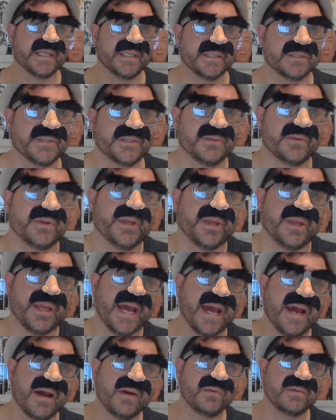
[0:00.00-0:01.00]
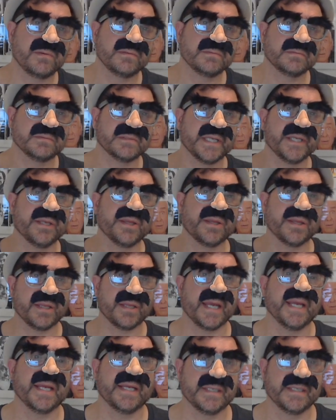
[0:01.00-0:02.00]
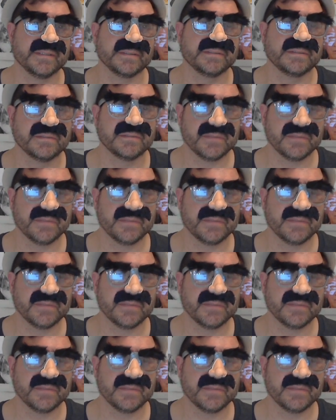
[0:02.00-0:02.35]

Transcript: into is how insane